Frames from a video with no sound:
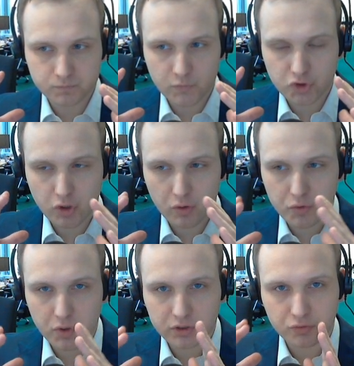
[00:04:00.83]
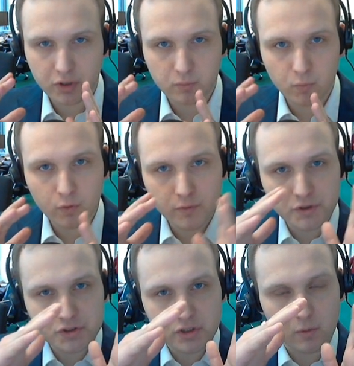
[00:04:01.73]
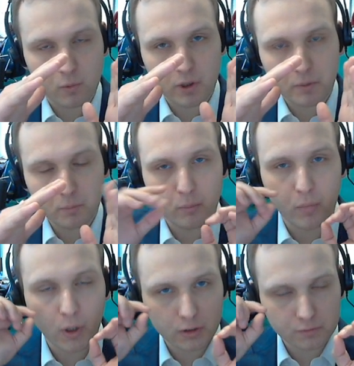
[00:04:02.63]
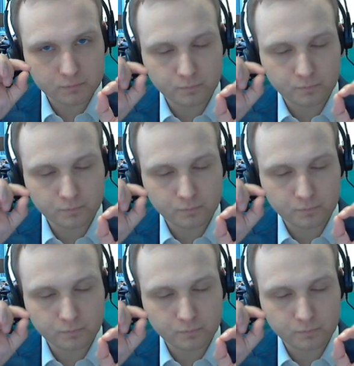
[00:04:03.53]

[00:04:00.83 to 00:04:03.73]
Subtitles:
show you a trend moving somewhere, but